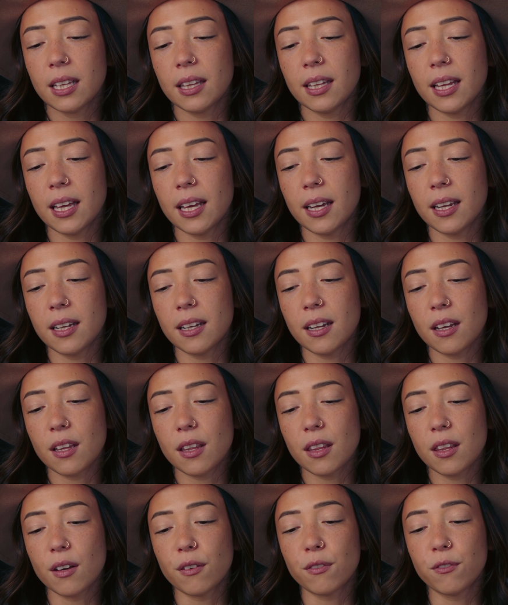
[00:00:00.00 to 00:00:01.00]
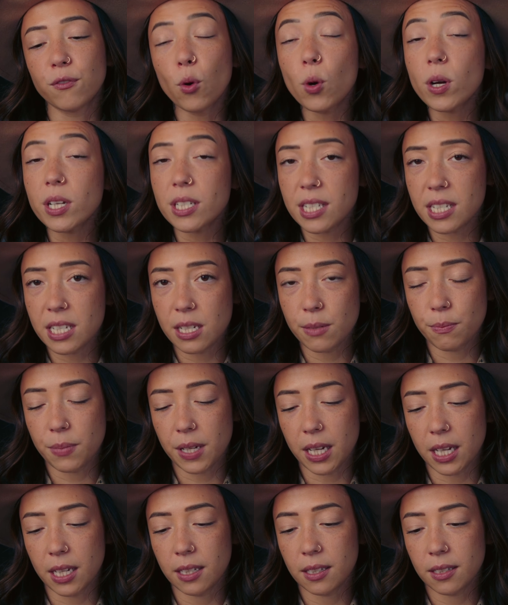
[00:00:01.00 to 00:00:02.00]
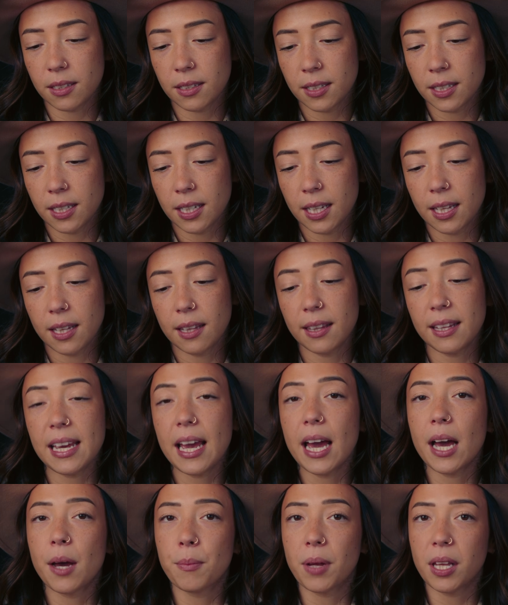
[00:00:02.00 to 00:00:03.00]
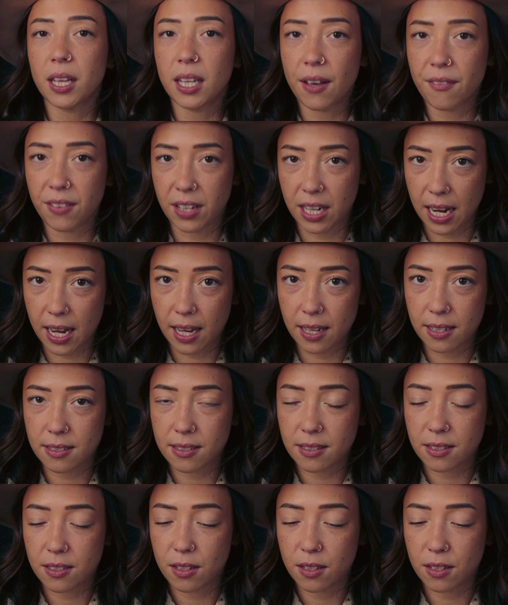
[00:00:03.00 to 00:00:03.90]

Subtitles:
than the 14-bit the M11 has.